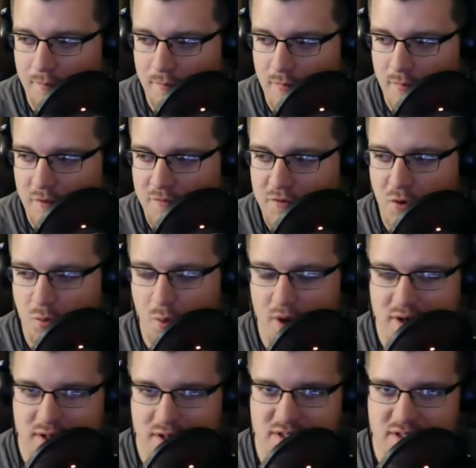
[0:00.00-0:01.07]
If you're wanting
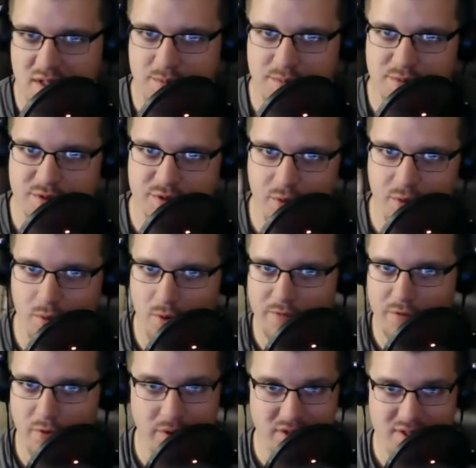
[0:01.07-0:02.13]
to deeps or if
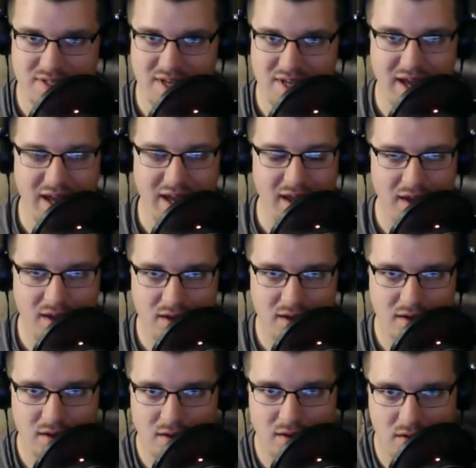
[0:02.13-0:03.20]
you're wanting to tank,
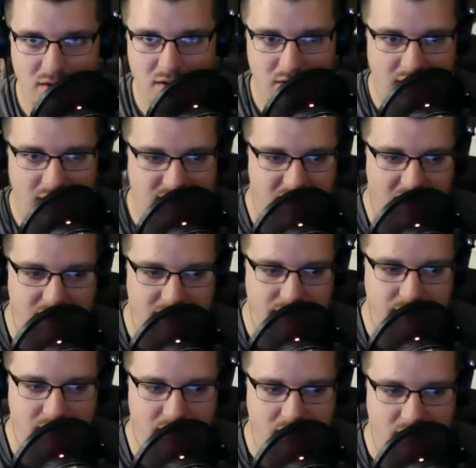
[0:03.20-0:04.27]
that's kind of
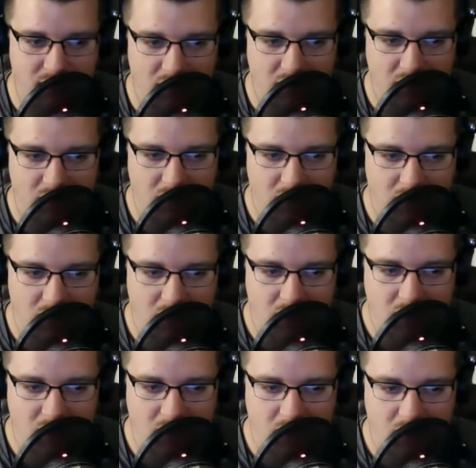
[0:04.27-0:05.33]
the
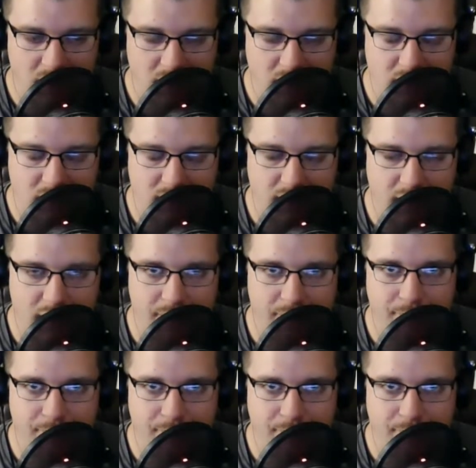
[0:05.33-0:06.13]
thing.